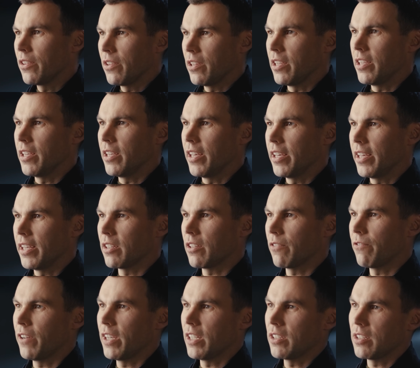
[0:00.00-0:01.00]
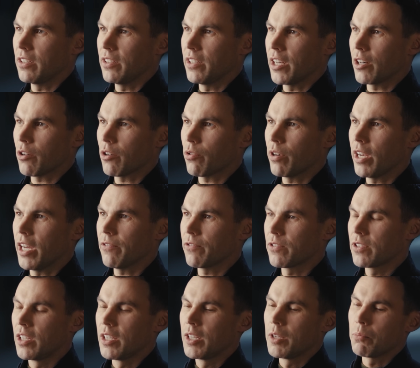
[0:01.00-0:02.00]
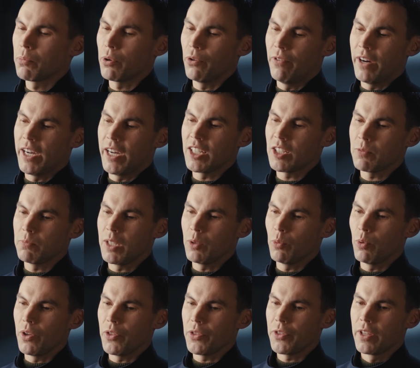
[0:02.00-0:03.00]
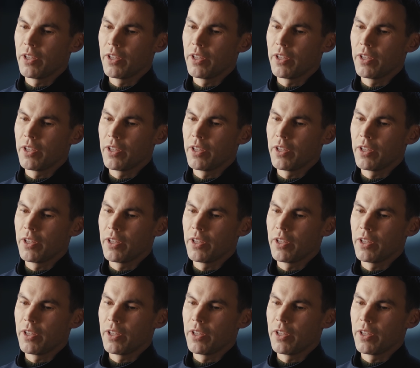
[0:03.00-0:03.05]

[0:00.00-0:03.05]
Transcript: the uh, interface in the aircraft provides me with